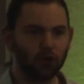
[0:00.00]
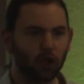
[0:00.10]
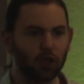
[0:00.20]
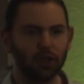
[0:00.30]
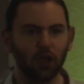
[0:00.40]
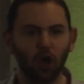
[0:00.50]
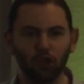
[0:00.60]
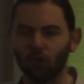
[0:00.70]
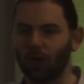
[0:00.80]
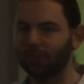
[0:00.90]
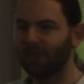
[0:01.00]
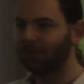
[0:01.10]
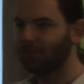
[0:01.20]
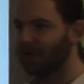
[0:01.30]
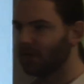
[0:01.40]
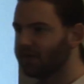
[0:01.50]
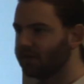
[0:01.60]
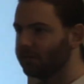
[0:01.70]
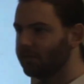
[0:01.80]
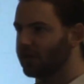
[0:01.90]
on the auto-update
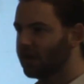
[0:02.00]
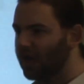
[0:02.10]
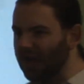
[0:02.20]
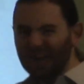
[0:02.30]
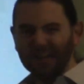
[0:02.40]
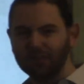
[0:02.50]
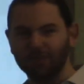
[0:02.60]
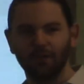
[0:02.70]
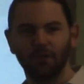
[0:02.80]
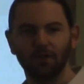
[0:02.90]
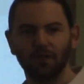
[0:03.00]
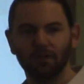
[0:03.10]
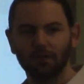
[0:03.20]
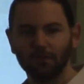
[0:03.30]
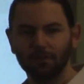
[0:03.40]
mechanism. A lot of noise.